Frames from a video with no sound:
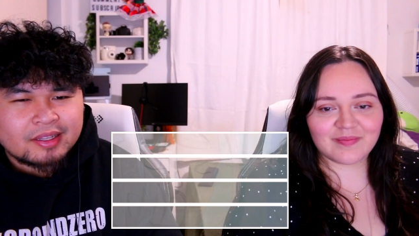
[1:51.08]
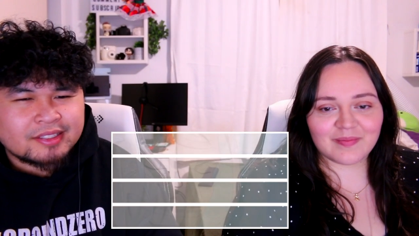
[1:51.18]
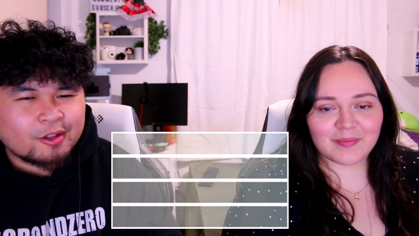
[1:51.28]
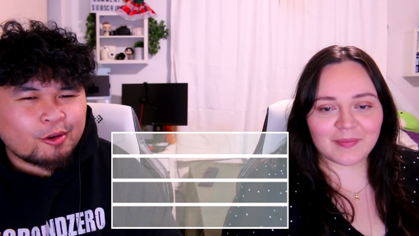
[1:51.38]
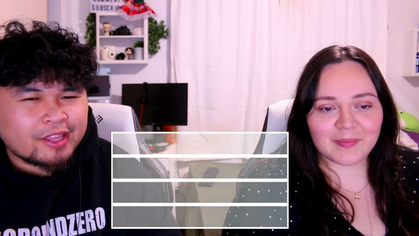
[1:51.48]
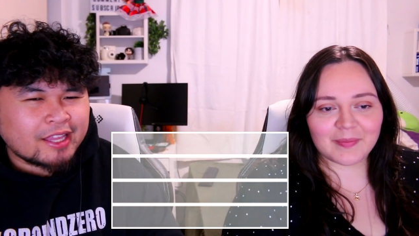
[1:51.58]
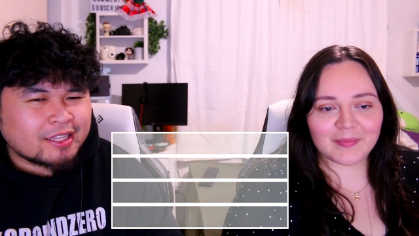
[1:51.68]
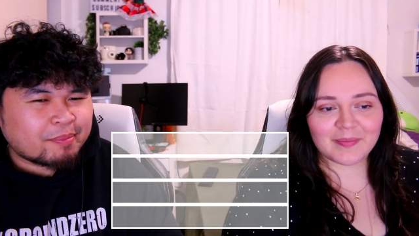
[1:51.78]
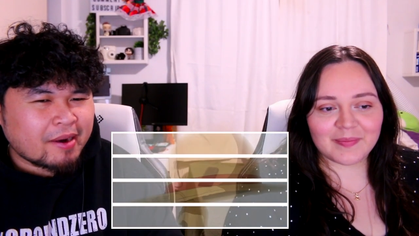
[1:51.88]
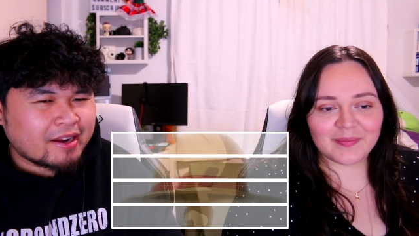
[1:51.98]
Speaker 1: Is the whole
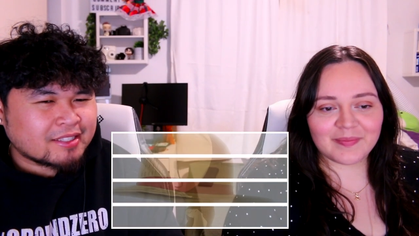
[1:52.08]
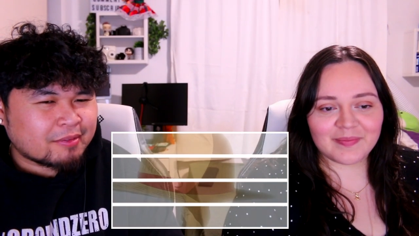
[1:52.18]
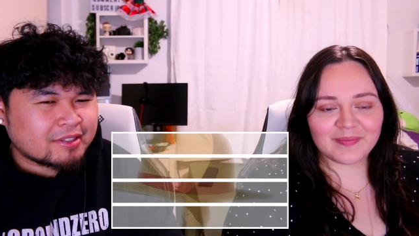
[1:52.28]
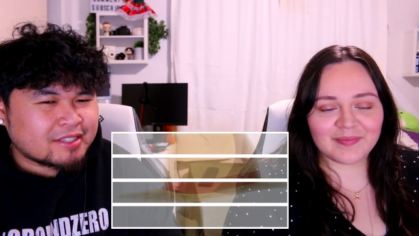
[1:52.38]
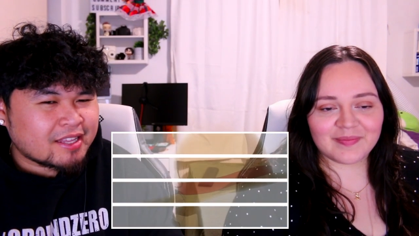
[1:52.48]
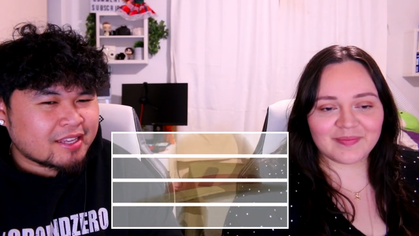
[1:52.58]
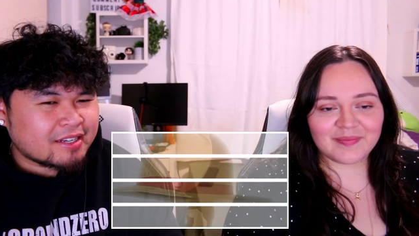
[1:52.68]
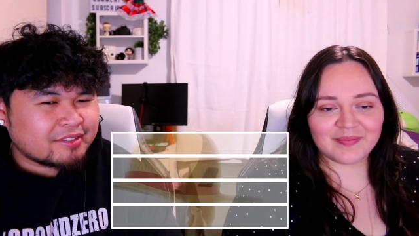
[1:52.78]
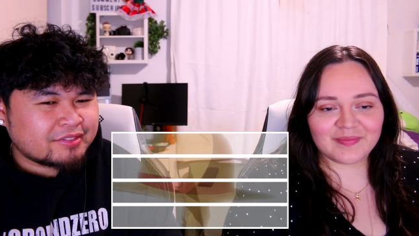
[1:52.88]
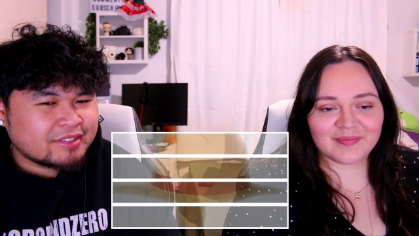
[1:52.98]
King of the Pirates that what he's
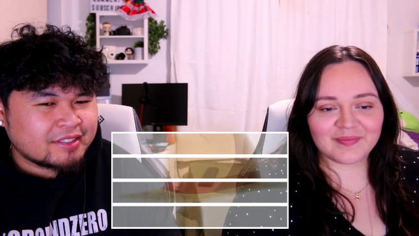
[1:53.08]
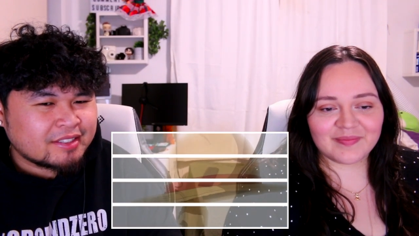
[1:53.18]
thinking of?